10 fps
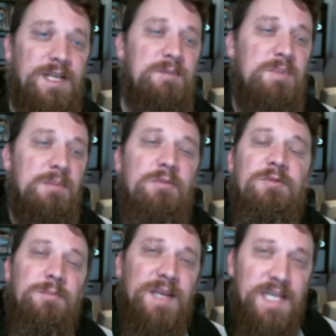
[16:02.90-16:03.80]
people
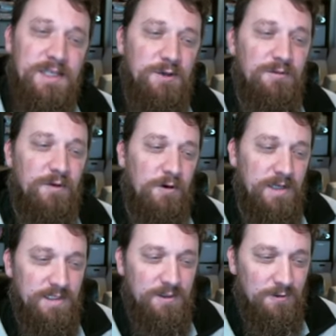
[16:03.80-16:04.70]
from getting too far
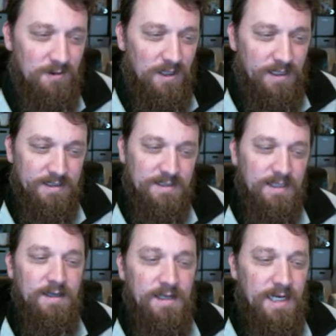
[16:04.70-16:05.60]
into your lines
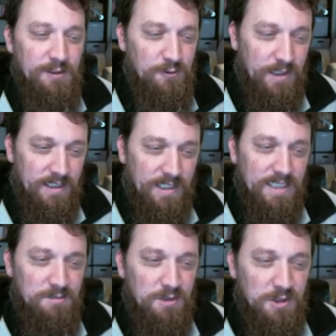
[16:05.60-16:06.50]
as you're trying to
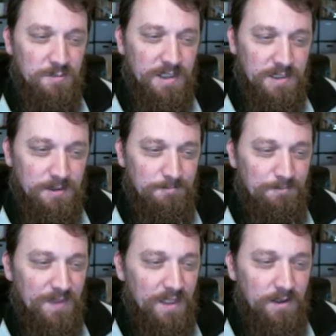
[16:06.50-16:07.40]
cast a bunch of spells on them.
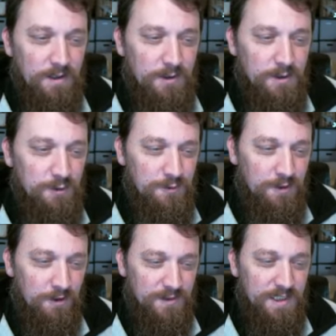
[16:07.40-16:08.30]
Two
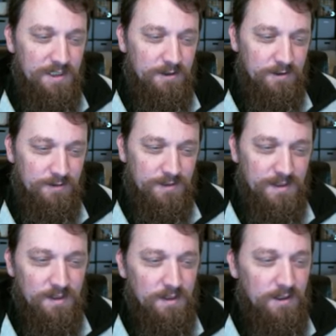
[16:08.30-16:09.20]
Star Seers,
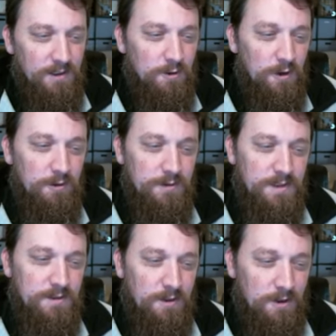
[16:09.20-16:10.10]
Star
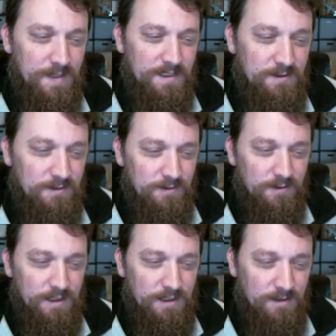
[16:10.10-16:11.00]

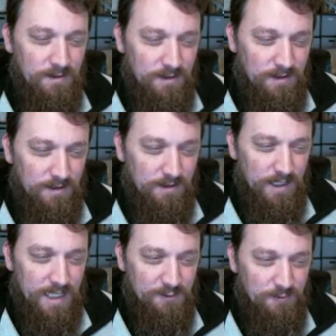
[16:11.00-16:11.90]
Starmaster, and uh,
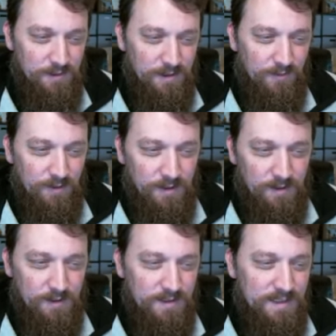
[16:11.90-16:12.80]
Astrolith,
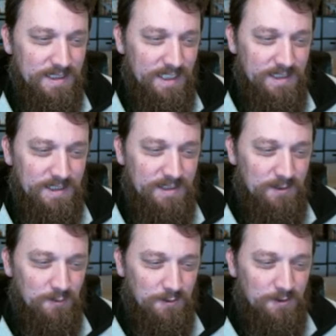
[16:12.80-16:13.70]
Skinks,
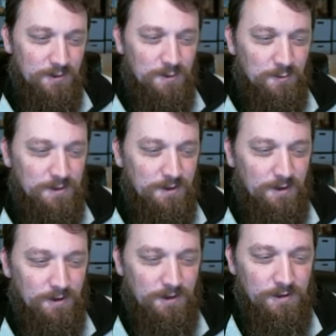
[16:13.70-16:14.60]
Saurus Guard, Saurus
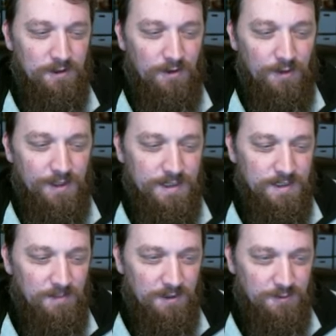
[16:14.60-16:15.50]
Guard,
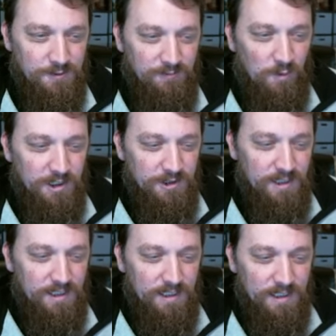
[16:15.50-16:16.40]
some Hunters of
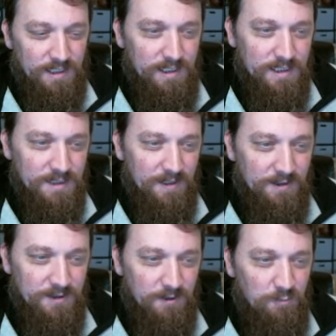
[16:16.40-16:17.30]
Huanche, and Endless Spell.
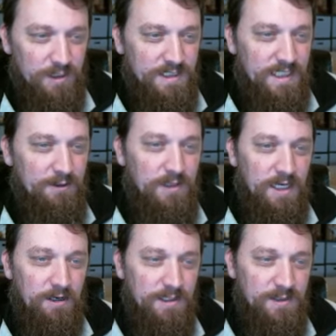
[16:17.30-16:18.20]
So pretty standard
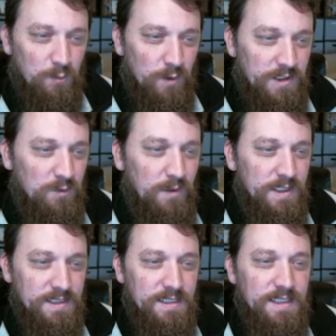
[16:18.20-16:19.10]
there. His one
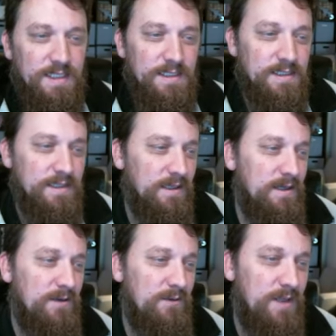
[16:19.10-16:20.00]
twist is
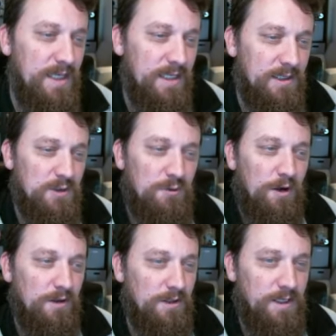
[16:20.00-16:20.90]
the
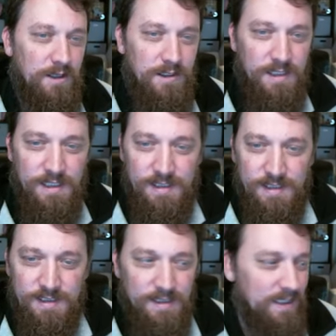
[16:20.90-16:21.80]
Troglodon
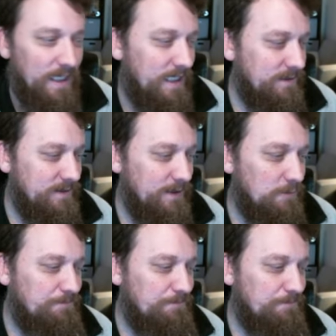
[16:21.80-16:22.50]
he's got. So